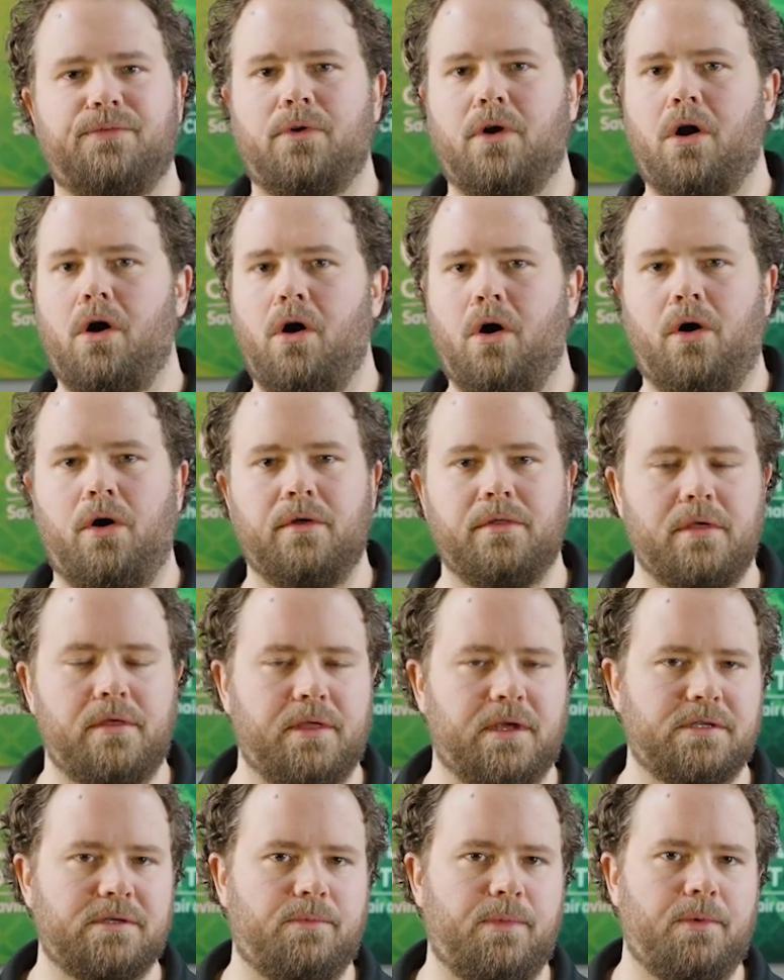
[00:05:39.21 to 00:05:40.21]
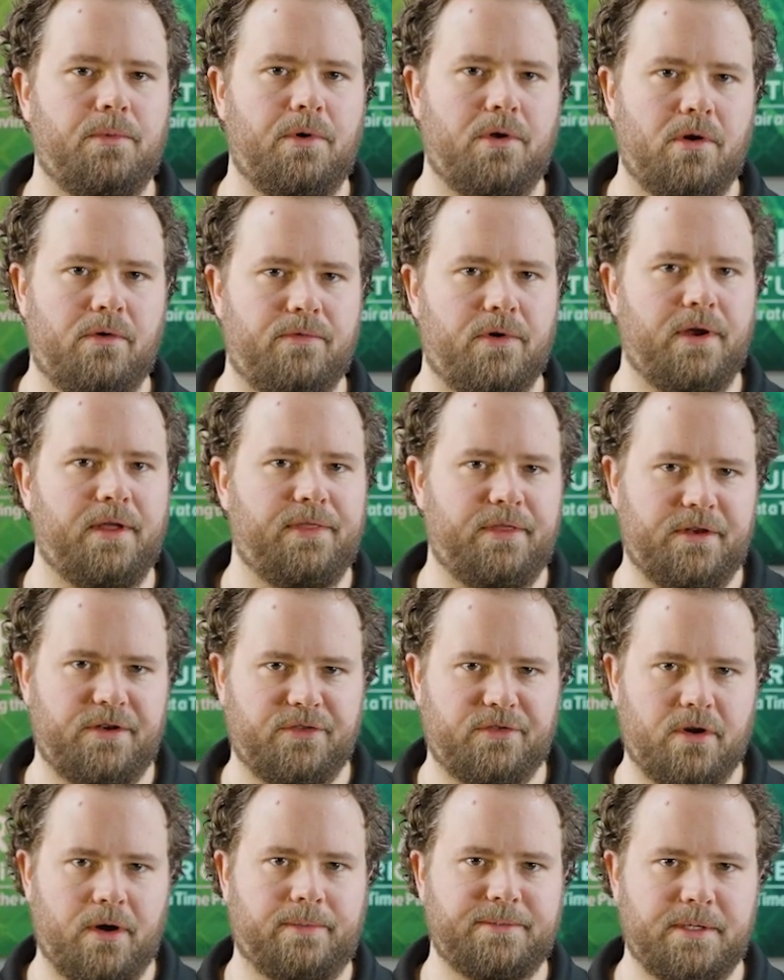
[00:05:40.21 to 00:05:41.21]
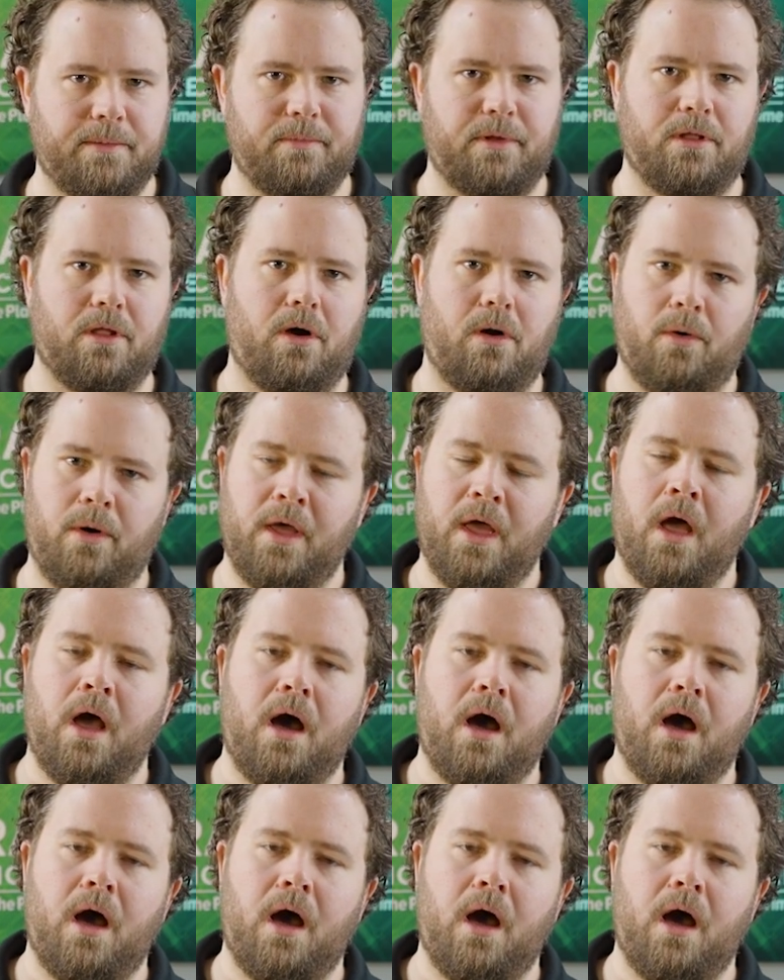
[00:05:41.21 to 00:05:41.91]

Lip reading: for all the things that we went over in the description below.